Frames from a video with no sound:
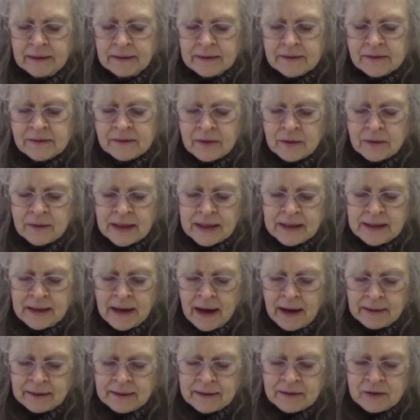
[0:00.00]
So they
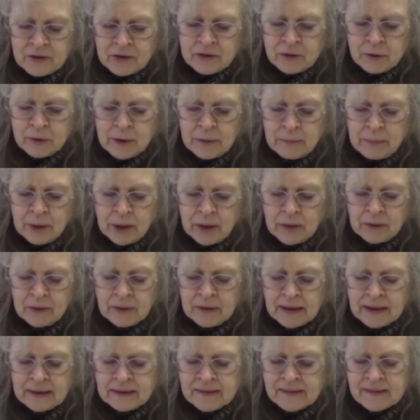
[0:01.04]
got into a boat
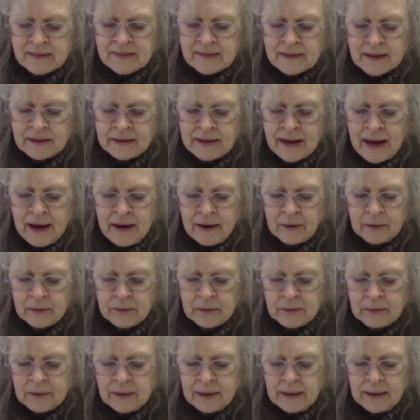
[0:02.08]
and set out.
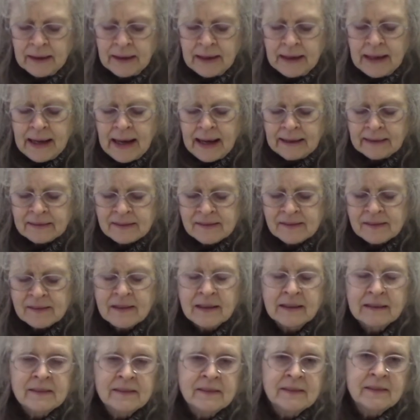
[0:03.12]
As
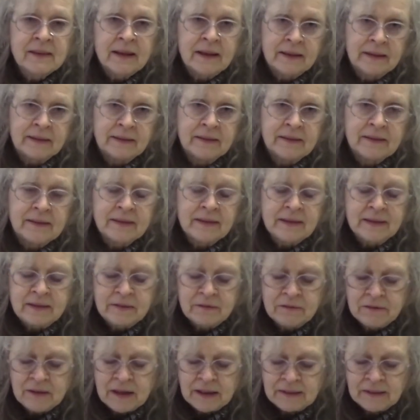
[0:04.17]
they sailed, he
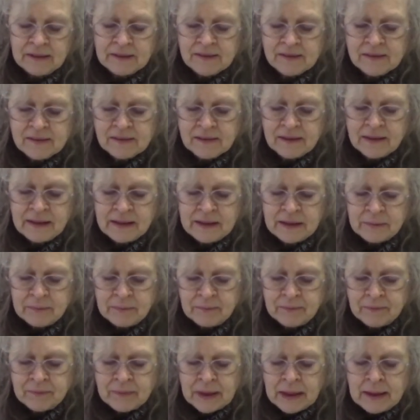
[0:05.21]
fell asleep.
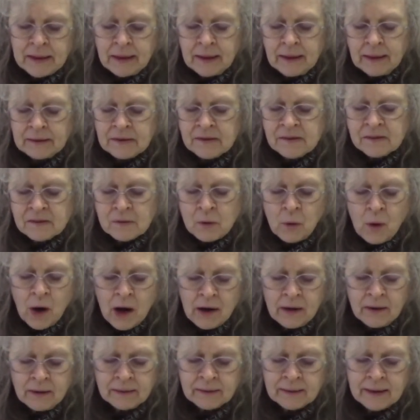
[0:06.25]
A
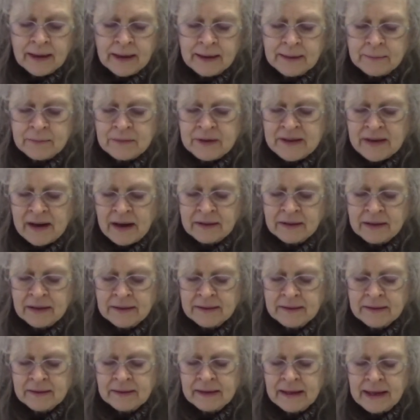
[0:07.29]
squall came down
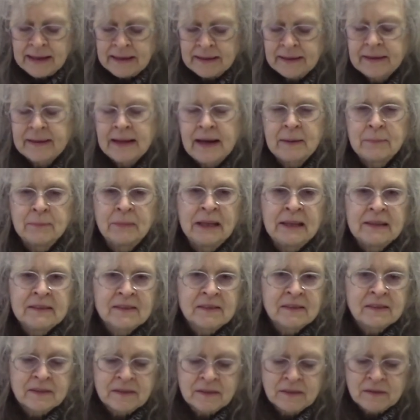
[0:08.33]
on the lake. That
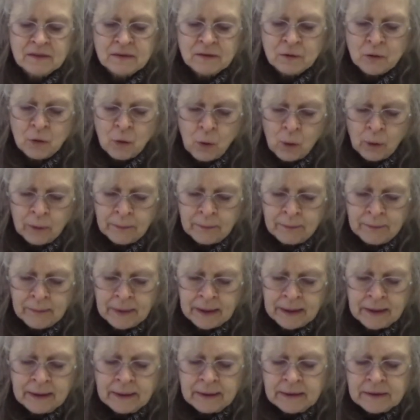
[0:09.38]
means a storm.
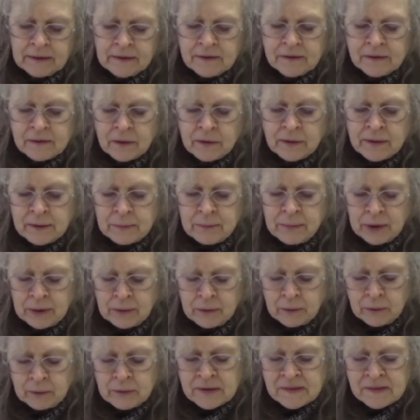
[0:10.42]
So the
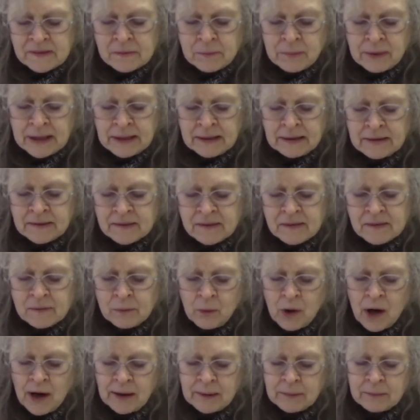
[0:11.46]
boat was being
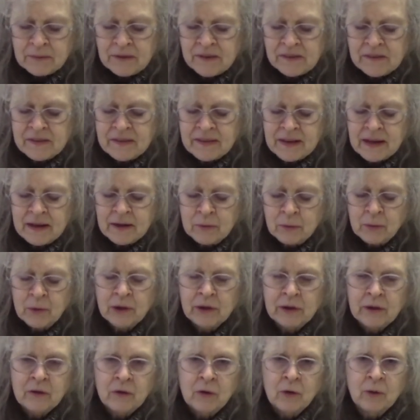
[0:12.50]
swamped, and they were
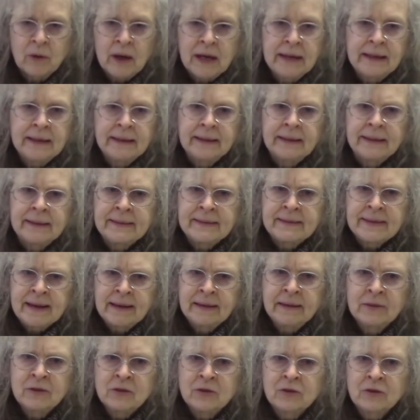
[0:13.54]
in great
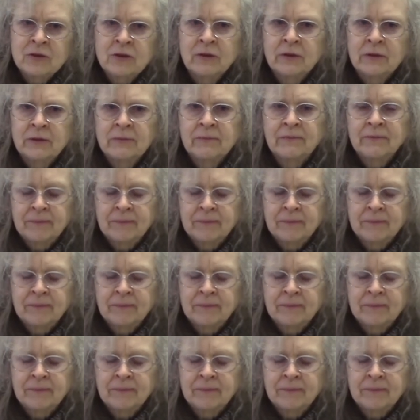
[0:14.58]
danger.